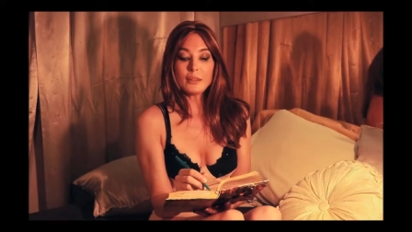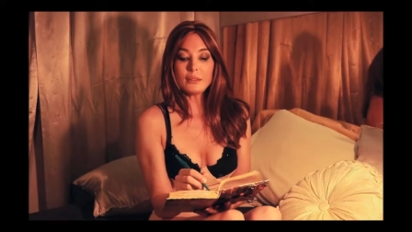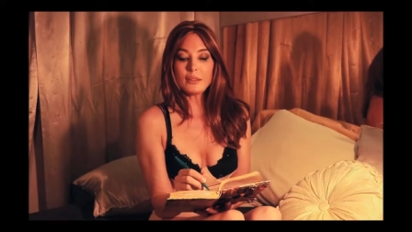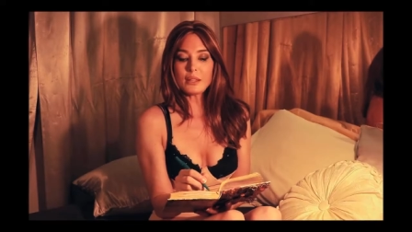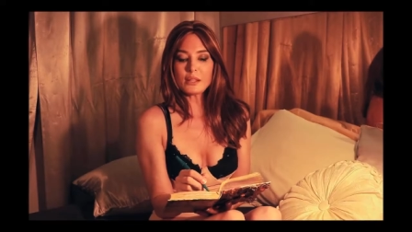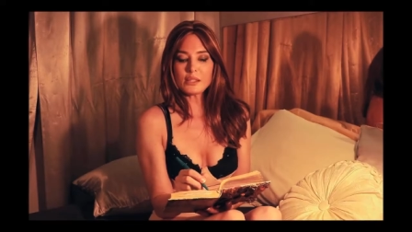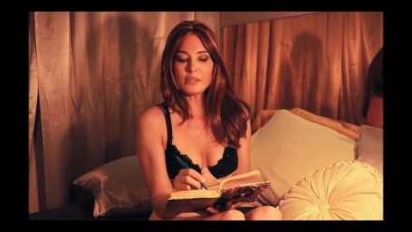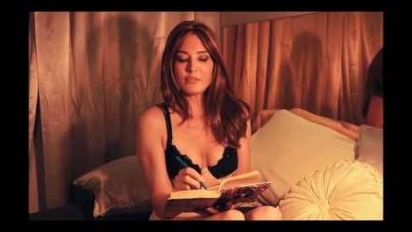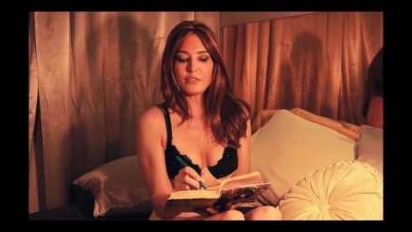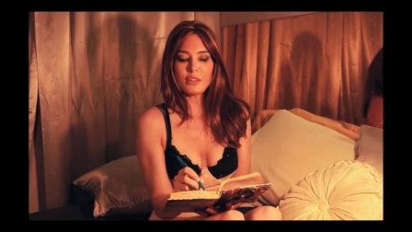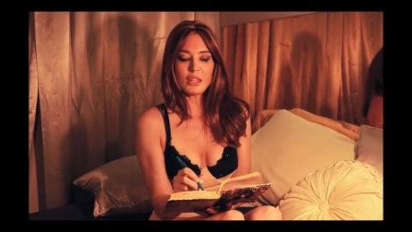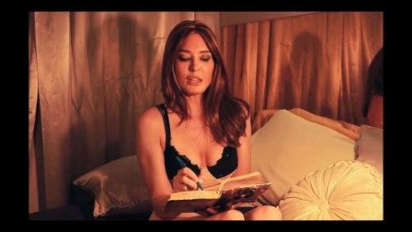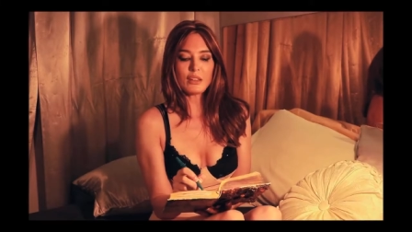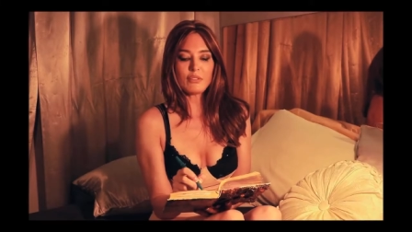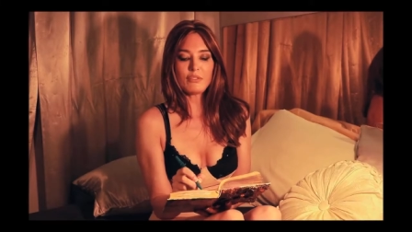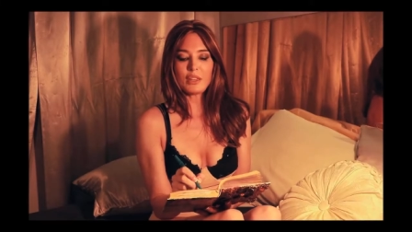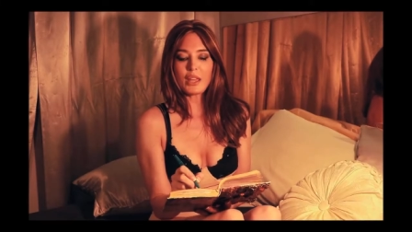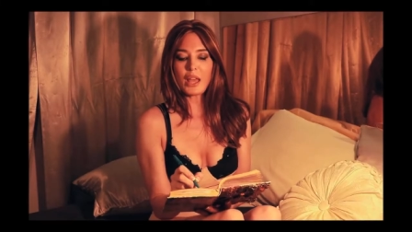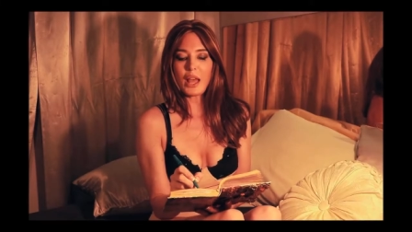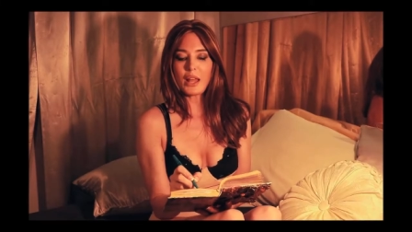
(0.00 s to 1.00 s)
This week
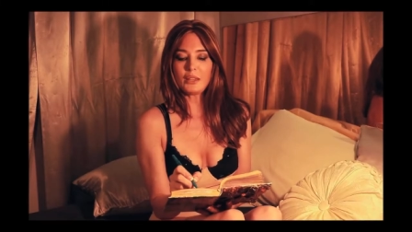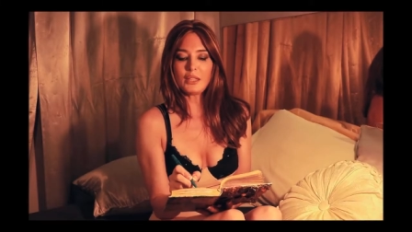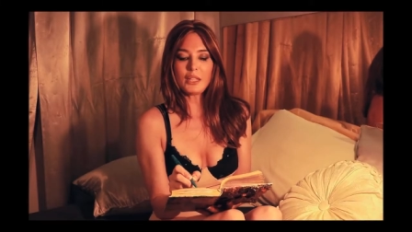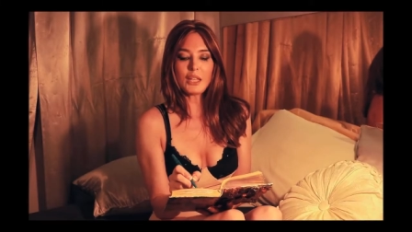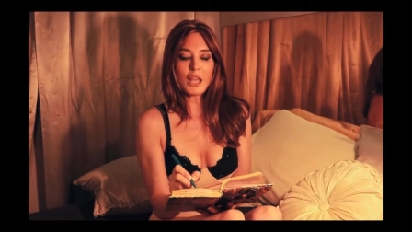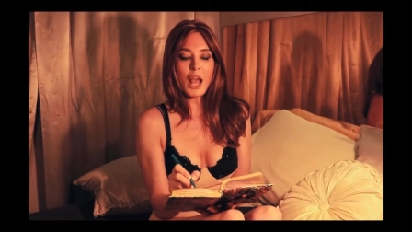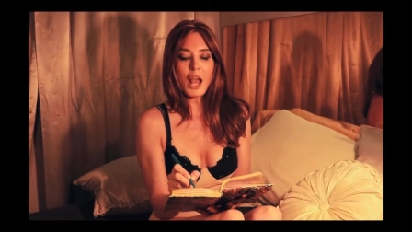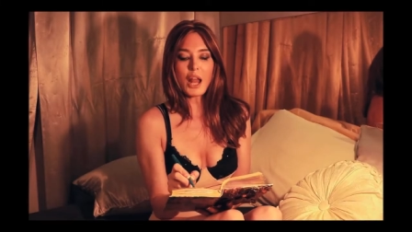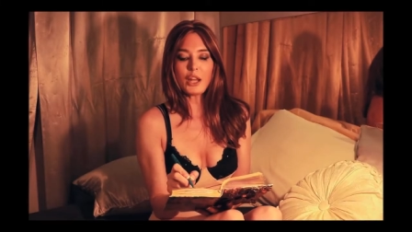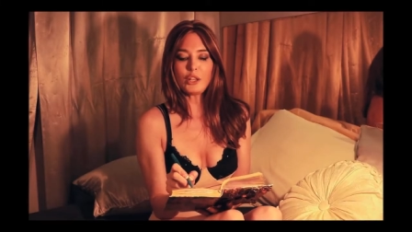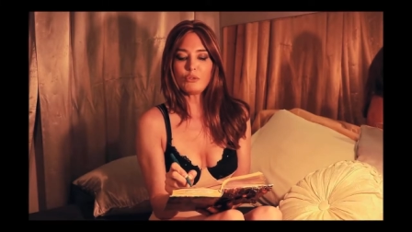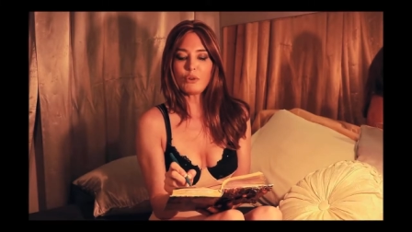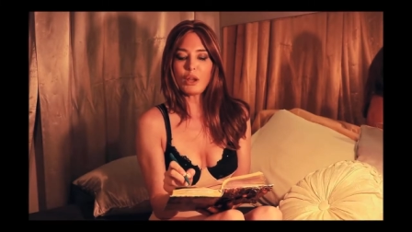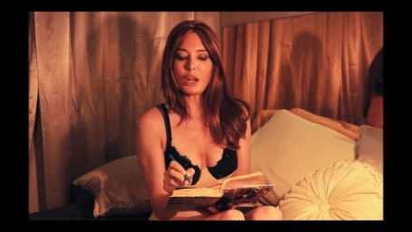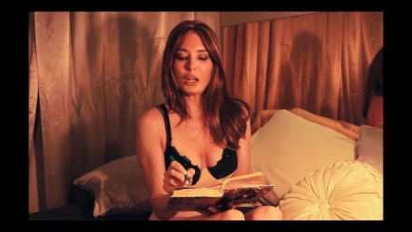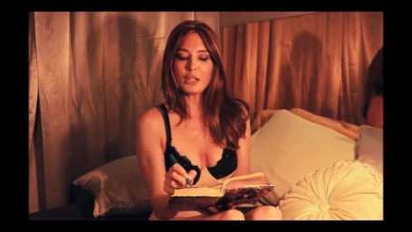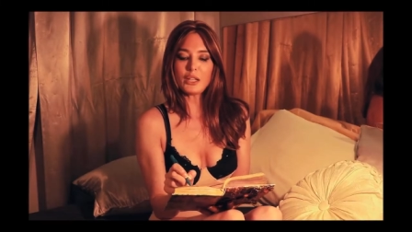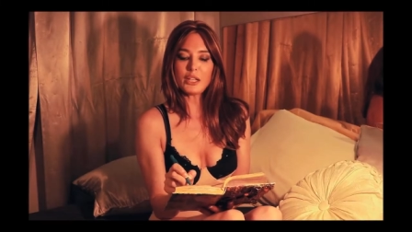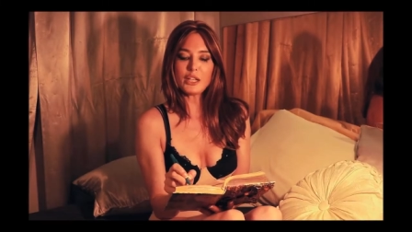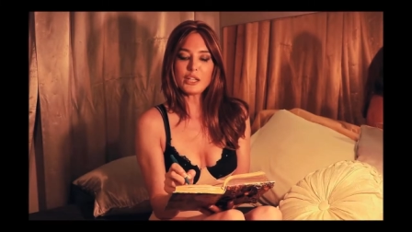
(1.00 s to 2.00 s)
we had the
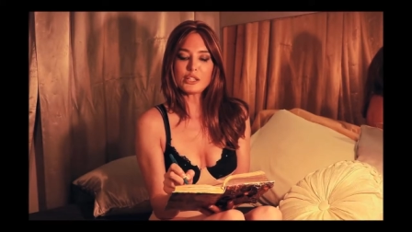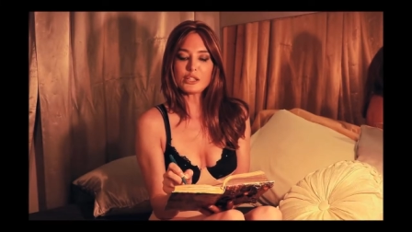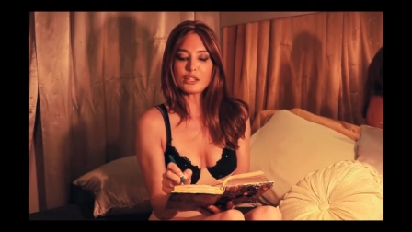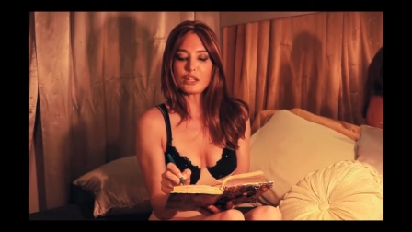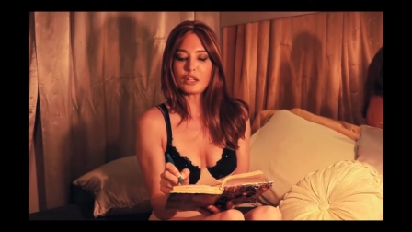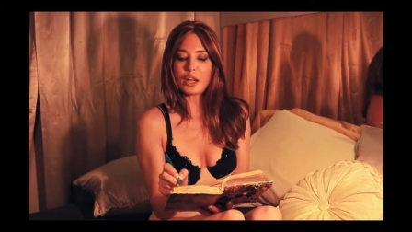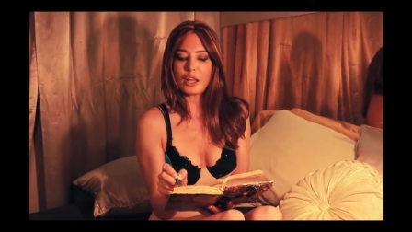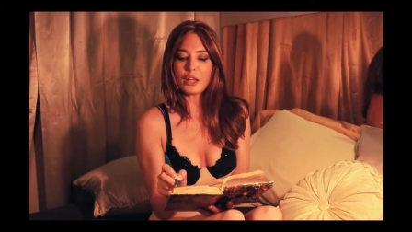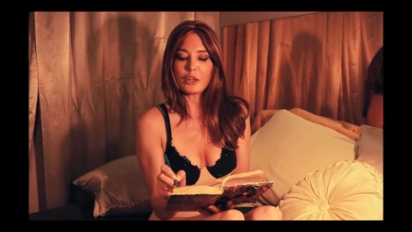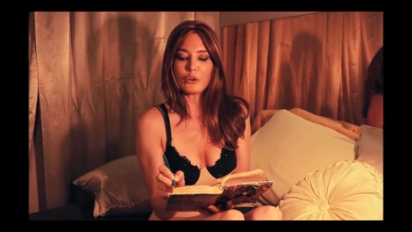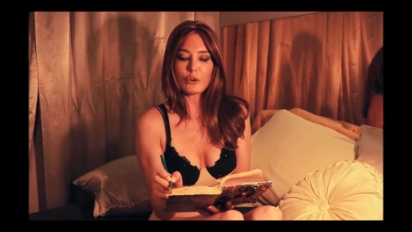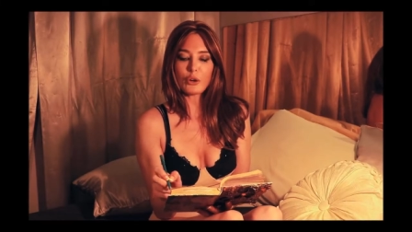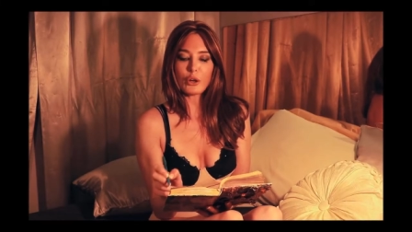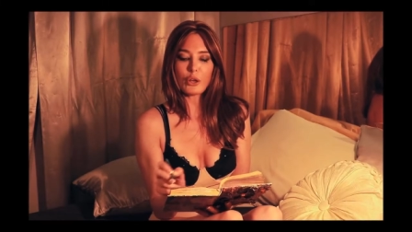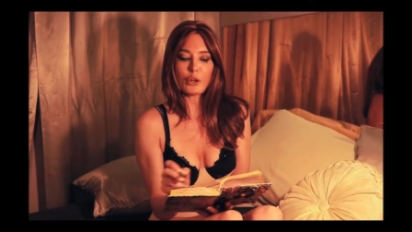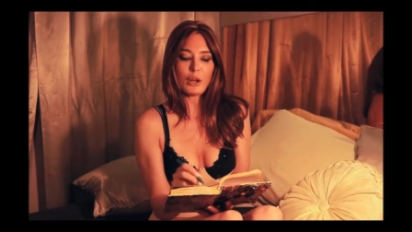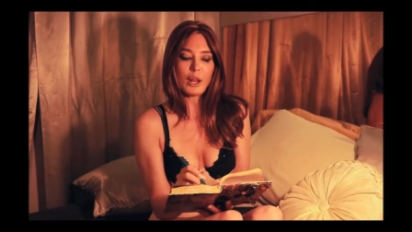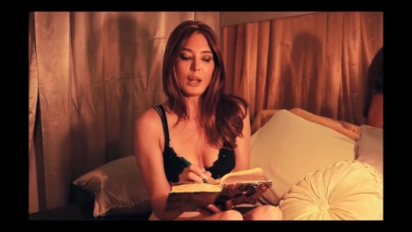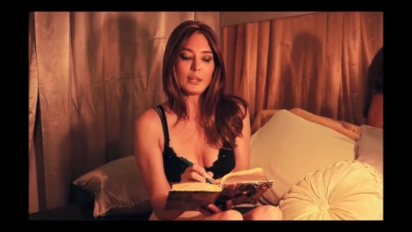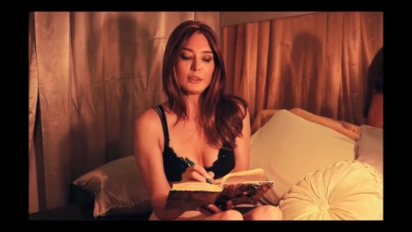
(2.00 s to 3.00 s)
annual Easter egg
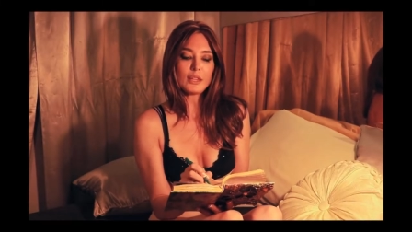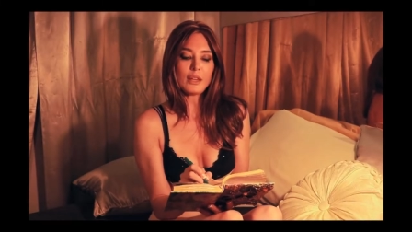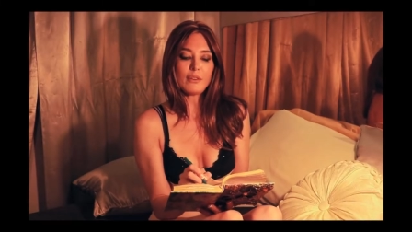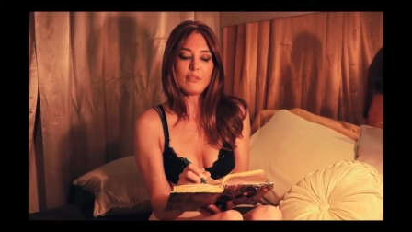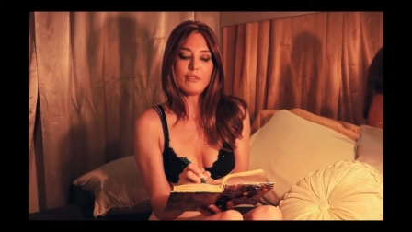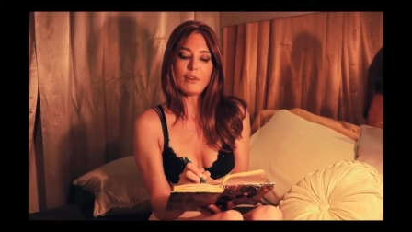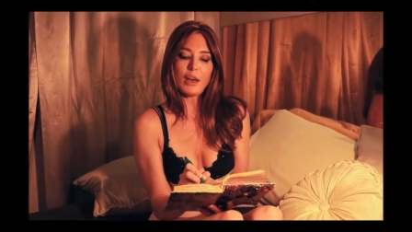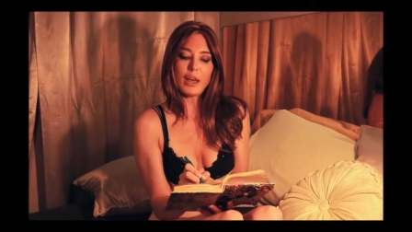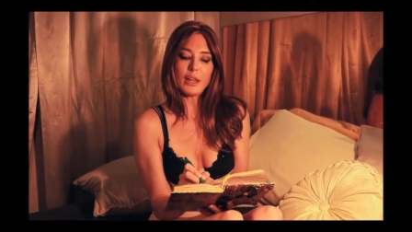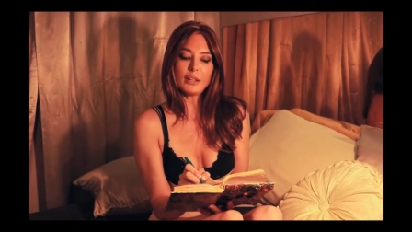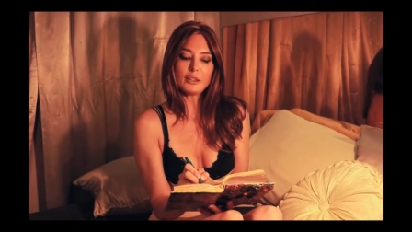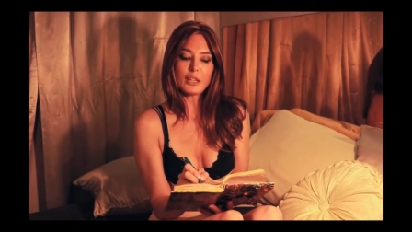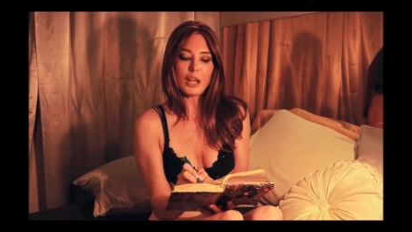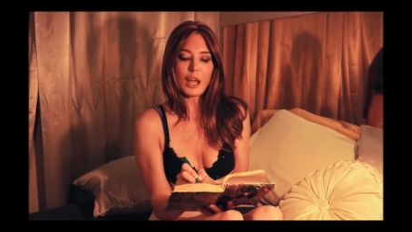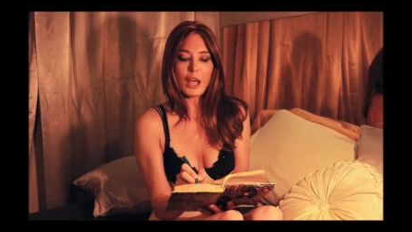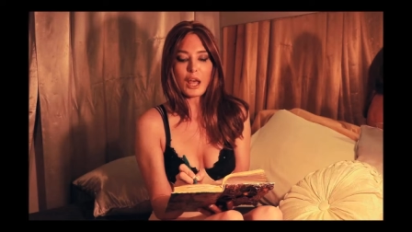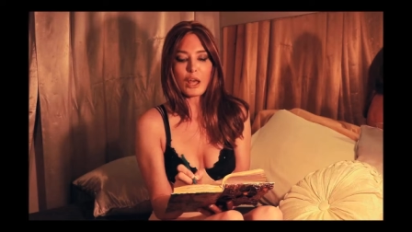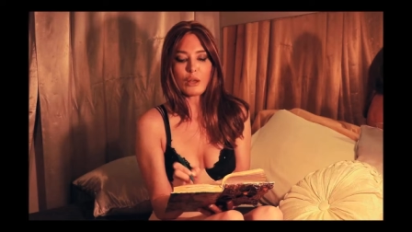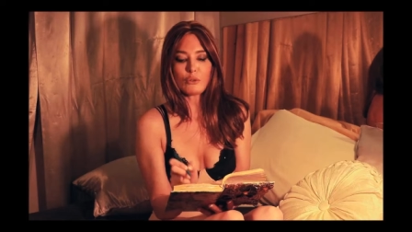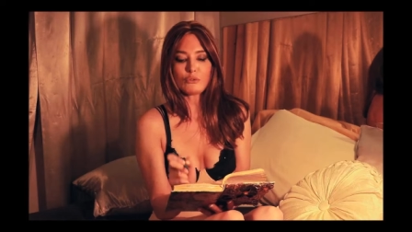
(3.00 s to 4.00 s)
roll at the White
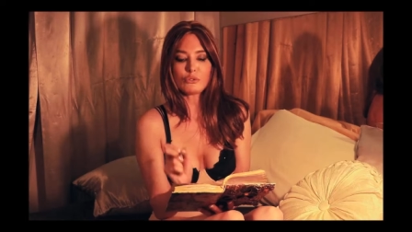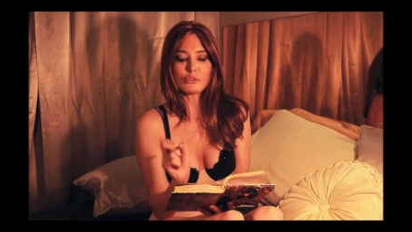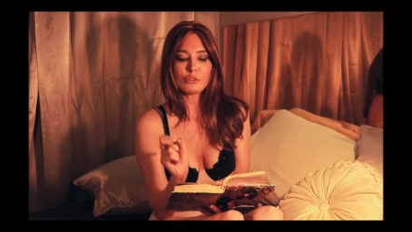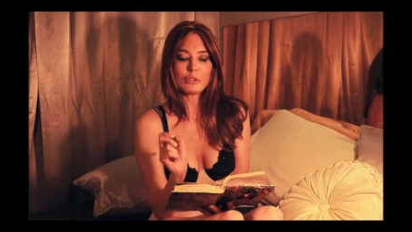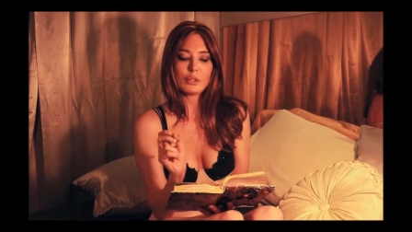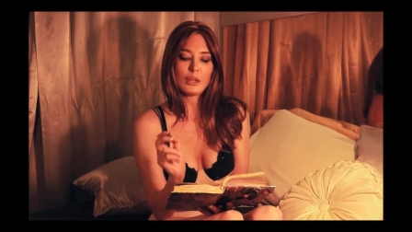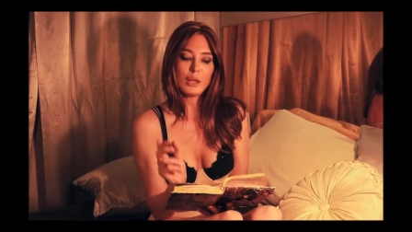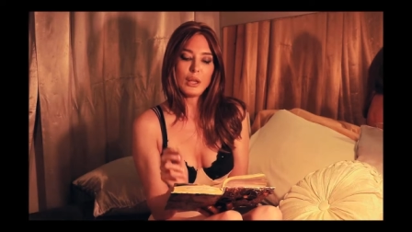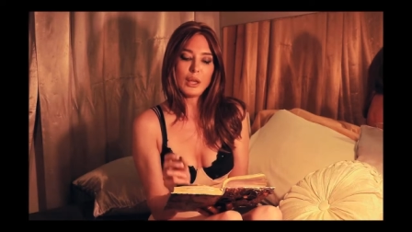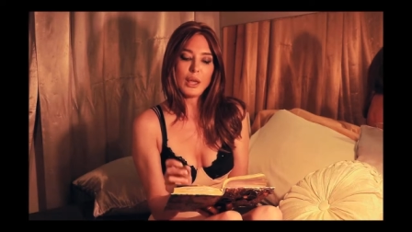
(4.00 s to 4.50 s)
House